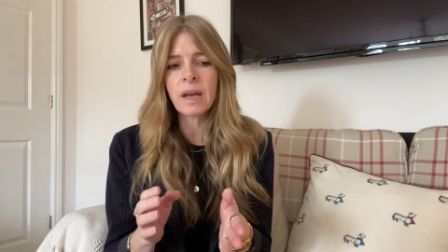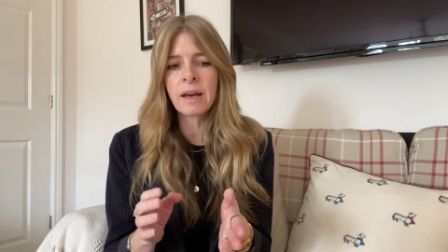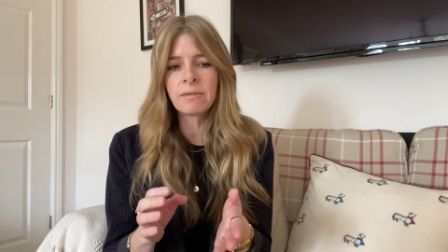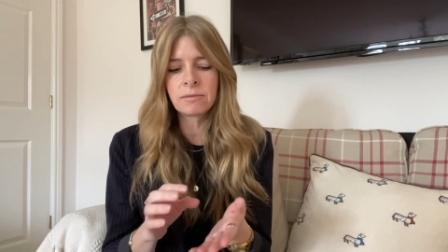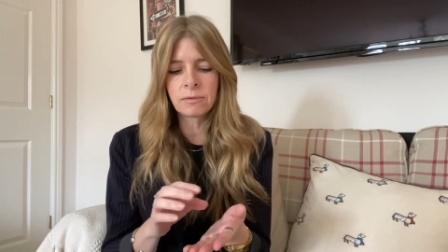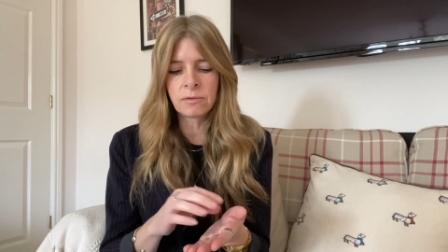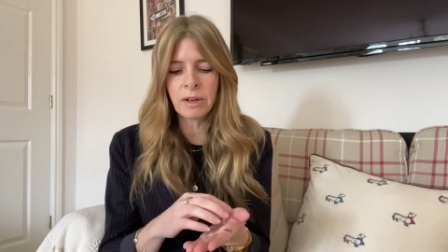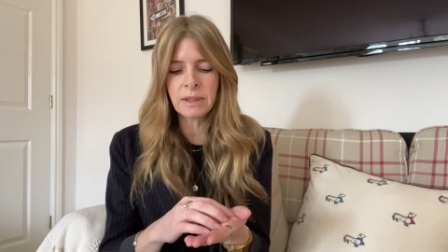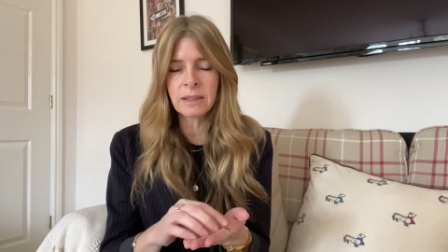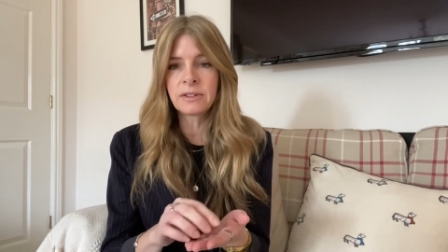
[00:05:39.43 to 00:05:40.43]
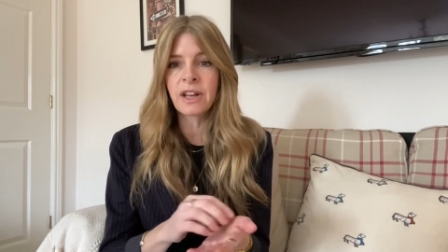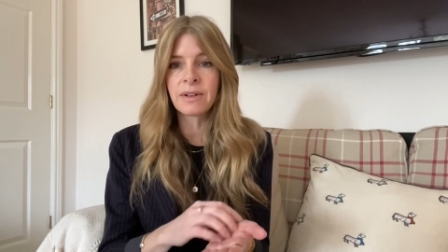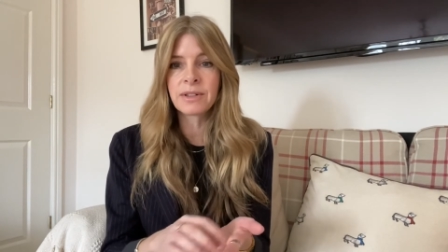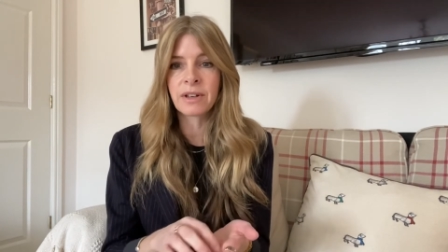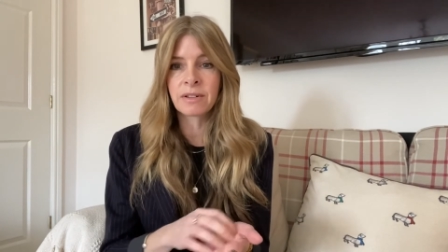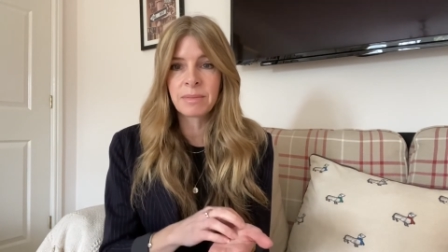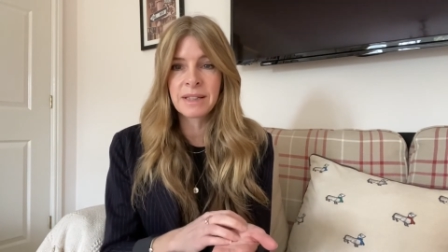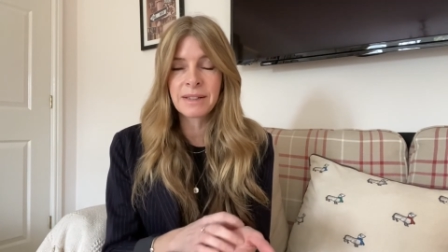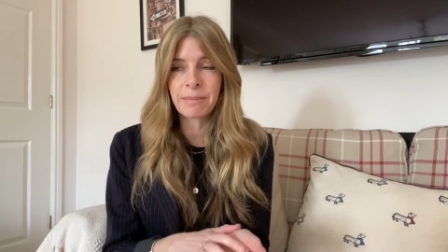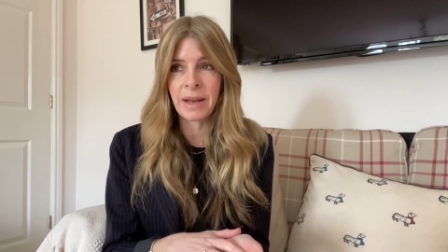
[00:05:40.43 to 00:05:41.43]
wrote little notes on
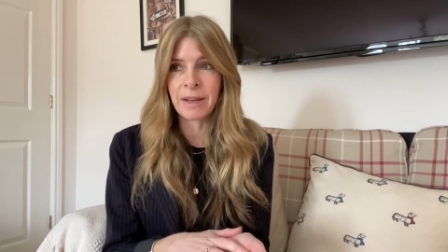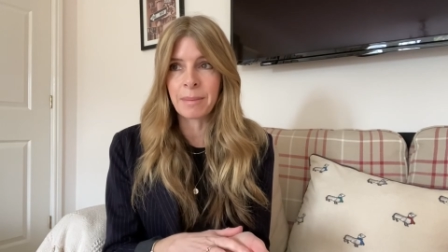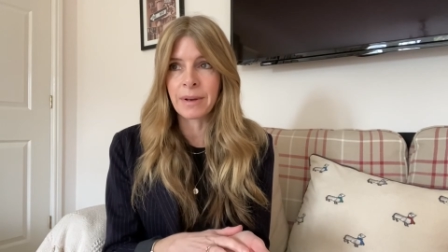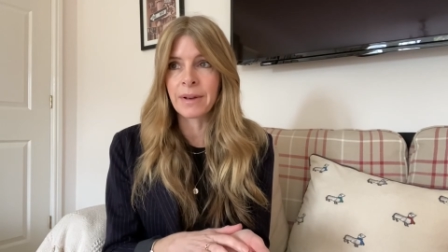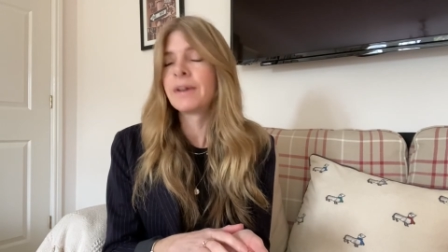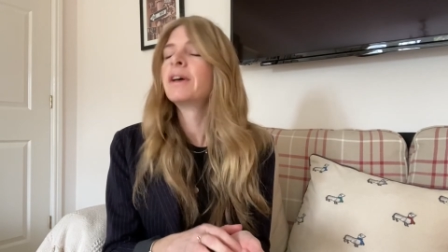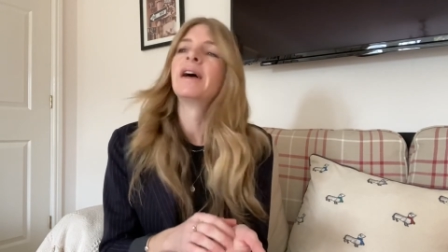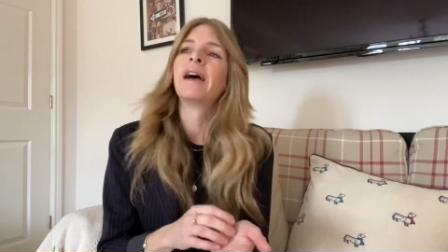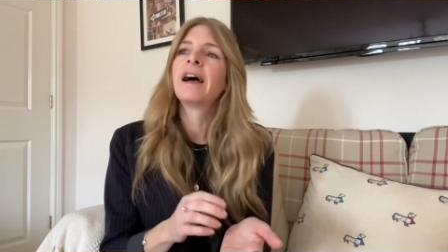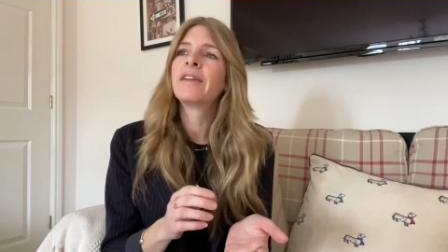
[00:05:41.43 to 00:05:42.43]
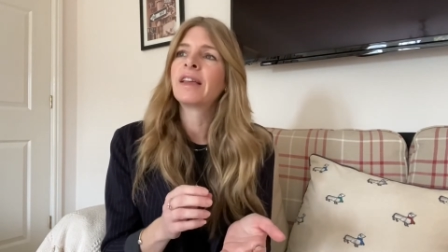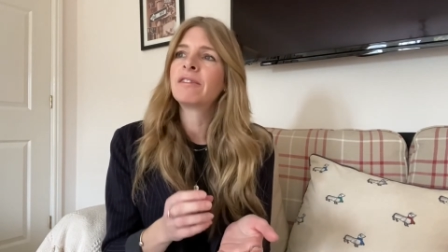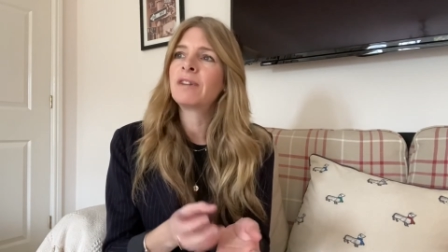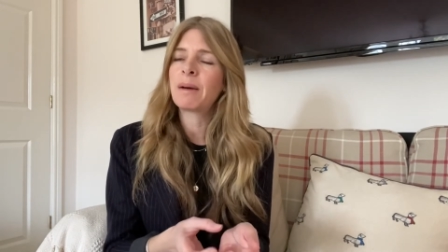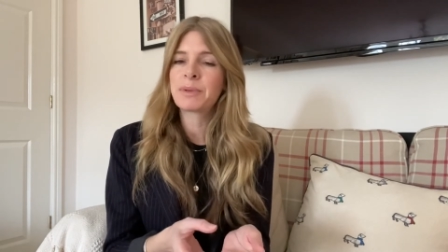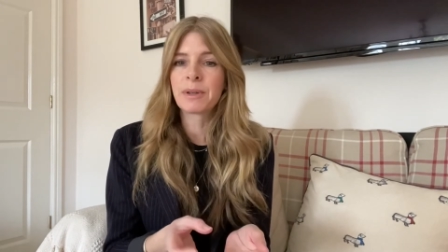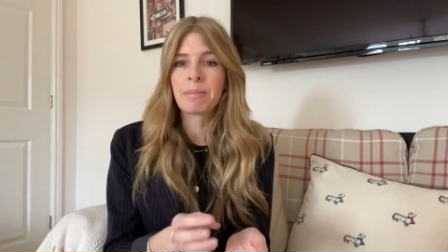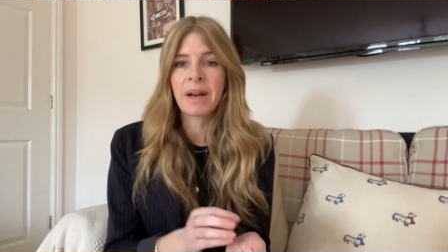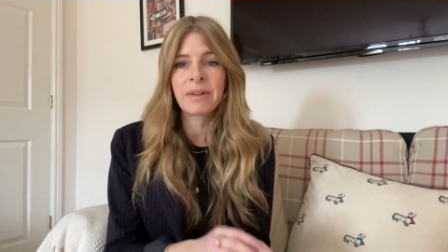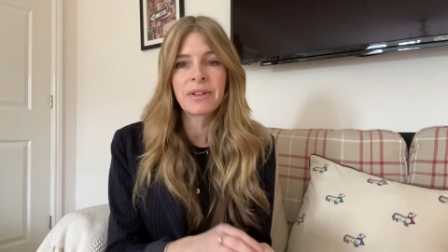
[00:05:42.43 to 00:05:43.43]
pieces of paper and then wrapped up
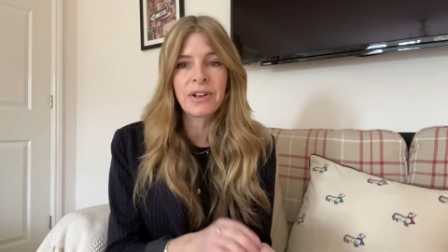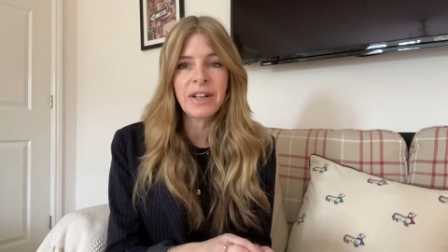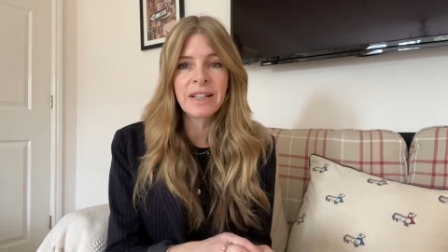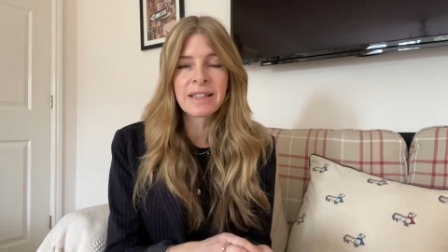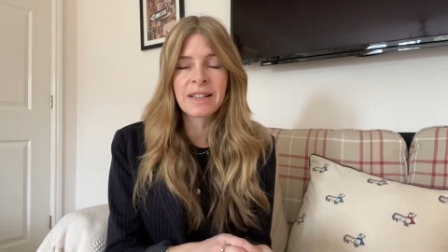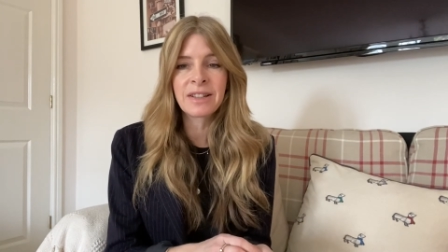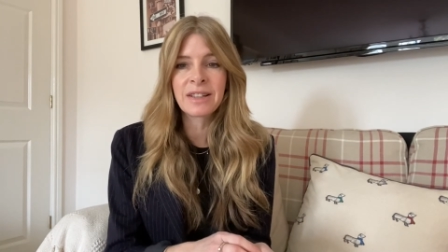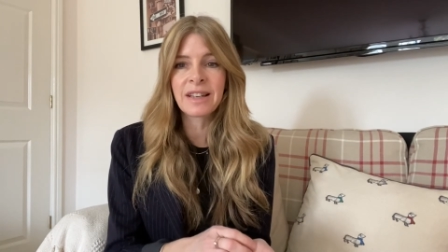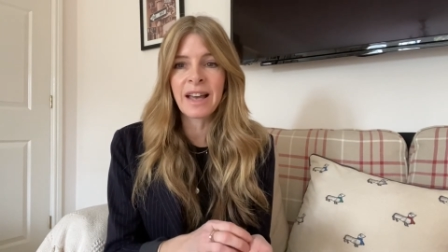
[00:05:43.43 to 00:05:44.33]
pound coins and